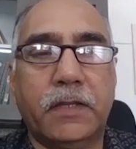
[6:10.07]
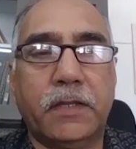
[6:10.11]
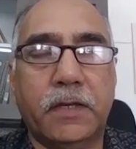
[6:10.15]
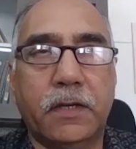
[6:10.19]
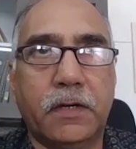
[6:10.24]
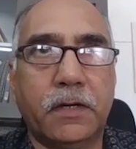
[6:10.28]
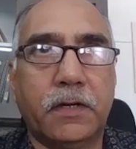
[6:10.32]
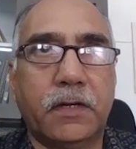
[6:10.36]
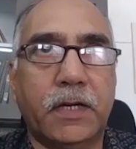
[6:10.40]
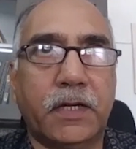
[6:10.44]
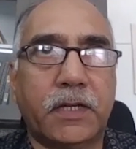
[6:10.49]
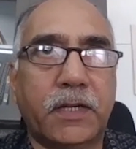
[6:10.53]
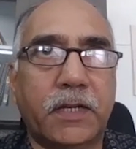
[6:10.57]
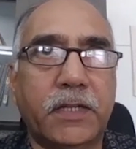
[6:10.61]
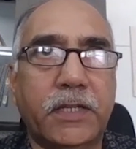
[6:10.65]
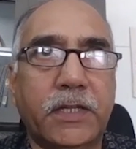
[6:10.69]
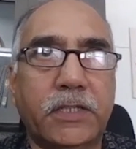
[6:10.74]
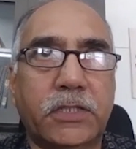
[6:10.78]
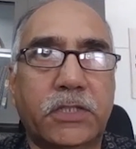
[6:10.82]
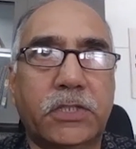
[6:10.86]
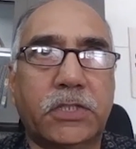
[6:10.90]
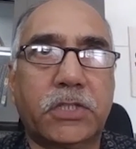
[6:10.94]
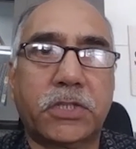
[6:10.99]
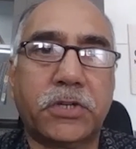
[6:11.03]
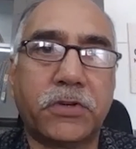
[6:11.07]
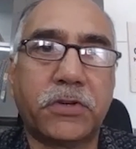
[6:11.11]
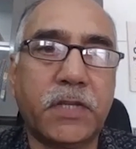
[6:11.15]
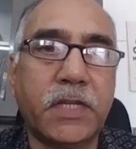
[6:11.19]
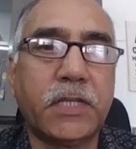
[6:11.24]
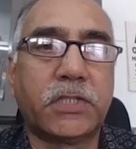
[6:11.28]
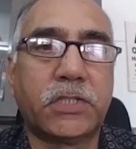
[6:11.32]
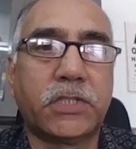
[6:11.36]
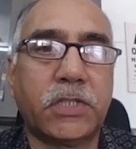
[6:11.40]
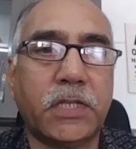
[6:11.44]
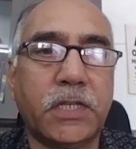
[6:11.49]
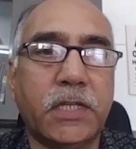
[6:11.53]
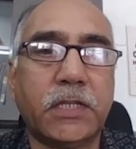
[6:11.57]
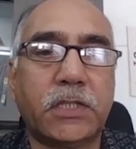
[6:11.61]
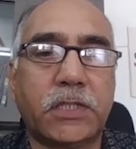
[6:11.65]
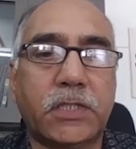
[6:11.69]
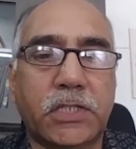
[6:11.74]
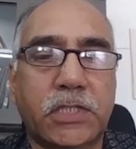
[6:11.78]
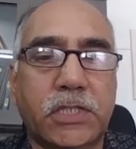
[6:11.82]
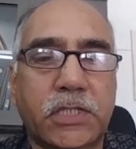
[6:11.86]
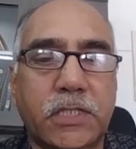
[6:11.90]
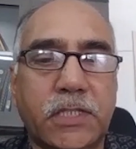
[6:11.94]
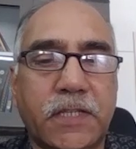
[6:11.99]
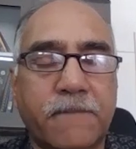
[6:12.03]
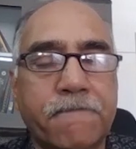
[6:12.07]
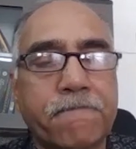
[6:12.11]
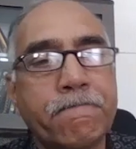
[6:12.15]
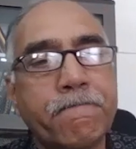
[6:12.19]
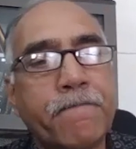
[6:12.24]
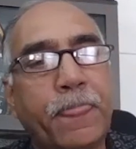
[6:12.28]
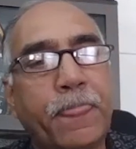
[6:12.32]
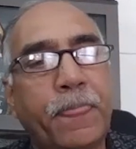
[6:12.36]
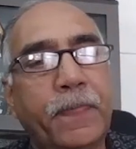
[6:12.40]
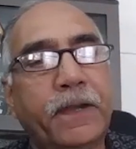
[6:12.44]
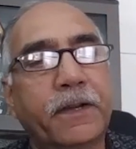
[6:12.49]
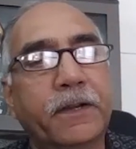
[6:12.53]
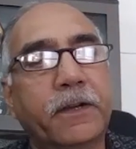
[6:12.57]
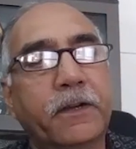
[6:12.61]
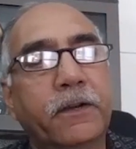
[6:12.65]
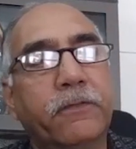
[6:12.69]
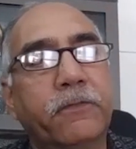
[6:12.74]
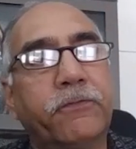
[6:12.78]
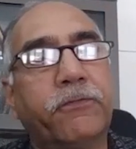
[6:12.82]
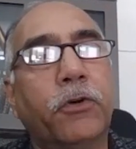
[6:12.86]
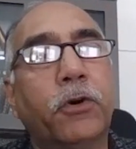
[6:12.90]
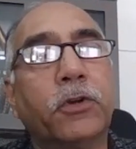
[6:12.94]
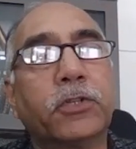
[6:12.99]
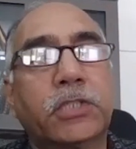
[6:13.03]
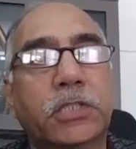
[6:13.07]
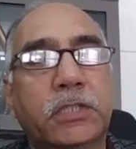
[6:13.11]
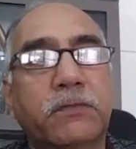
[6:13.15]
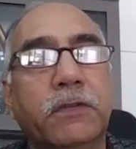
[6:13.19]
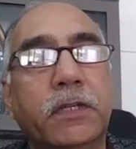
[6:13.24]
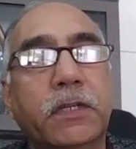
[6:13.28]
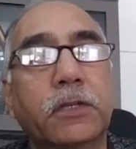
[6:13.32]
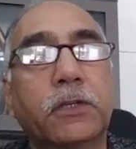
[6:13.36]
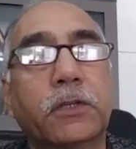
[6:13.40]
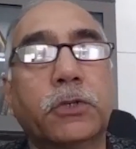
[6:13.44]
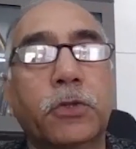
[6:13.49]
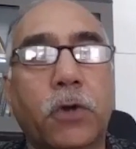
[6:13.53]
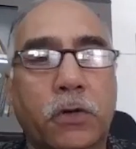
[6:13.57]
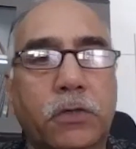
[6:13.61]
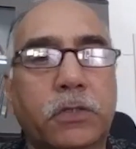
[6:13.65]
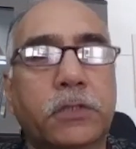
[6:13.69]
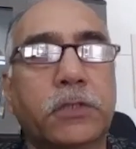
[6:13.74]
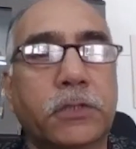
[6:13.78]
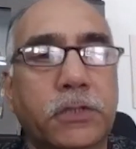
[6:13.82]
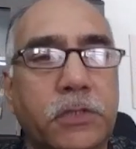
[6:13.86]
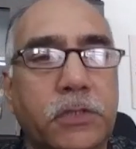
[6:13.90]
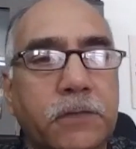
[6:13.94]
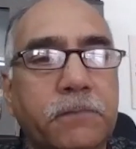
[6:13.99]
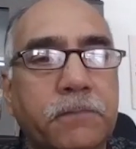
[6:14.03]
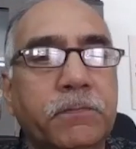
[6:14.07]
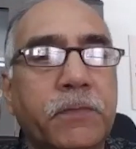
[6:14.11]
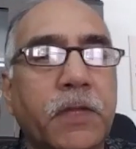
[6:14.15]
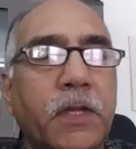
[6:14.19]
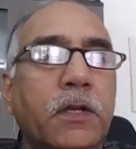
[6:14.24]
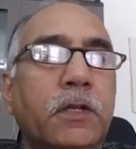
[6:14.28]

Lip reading: there are at least 3 seats for civilian doctors.